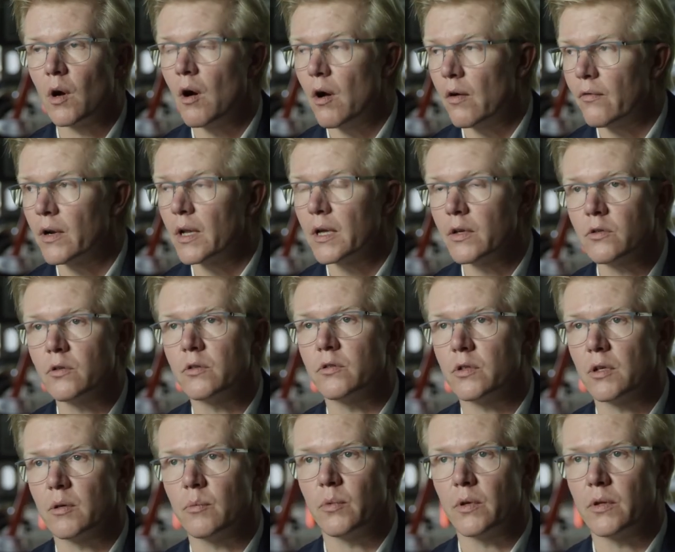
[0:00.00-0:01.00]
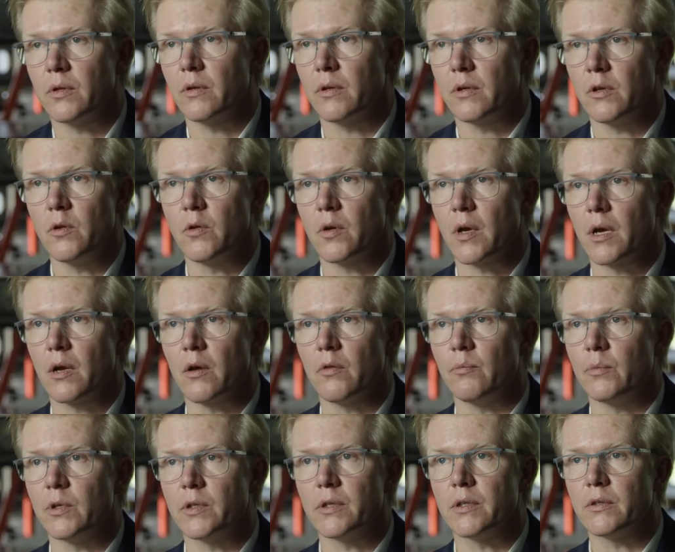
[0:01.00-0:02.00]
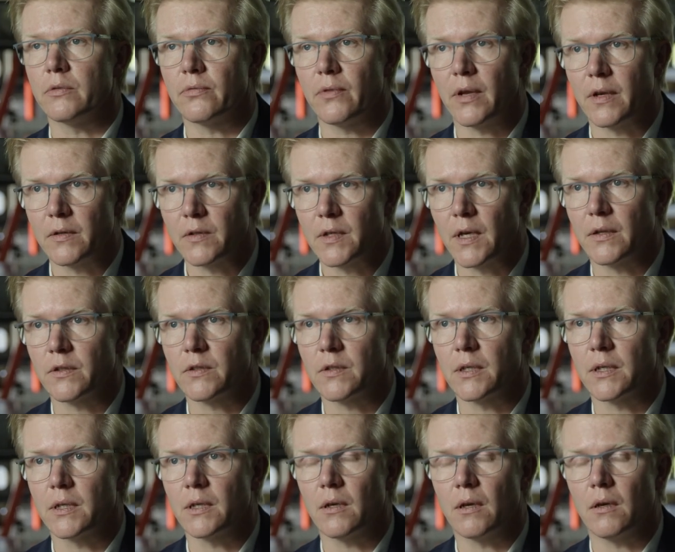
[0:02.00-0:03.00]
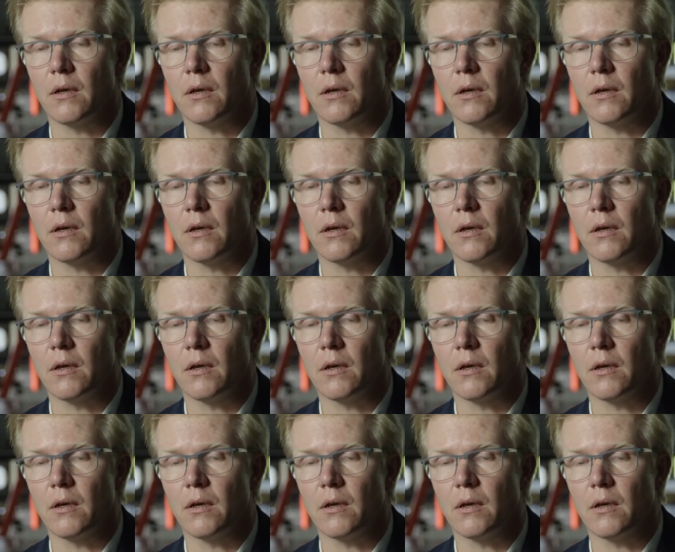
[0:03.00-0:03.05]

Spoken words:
Our relationship with the UK government is fantastic.